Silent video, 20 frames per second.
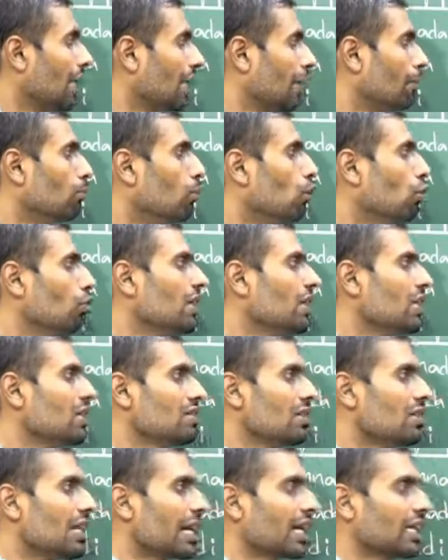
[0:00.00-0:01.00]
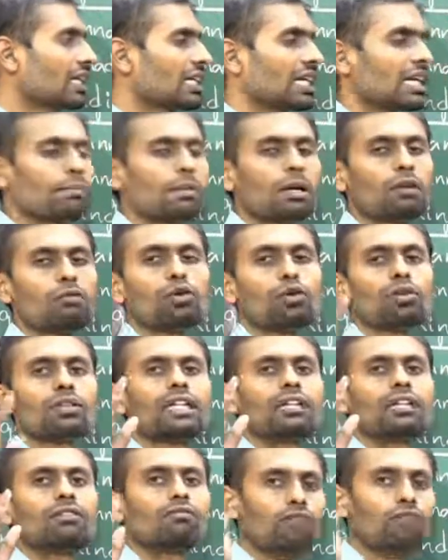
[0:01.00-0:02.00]
a movie is directed by
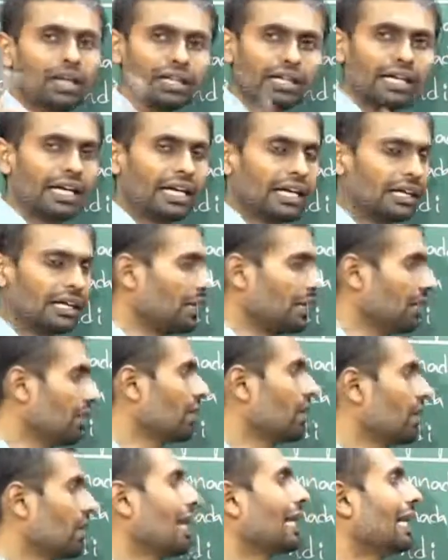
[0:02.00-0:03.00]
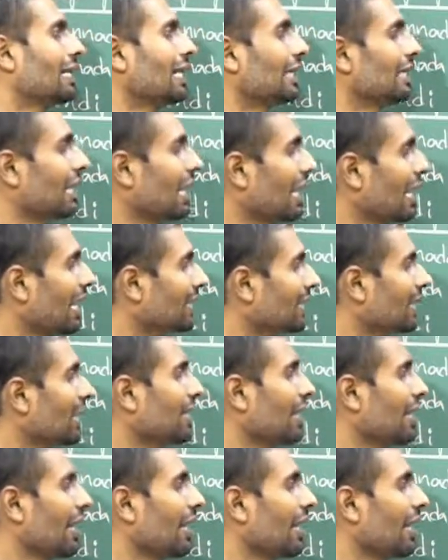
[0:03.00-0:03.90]
only one director and a director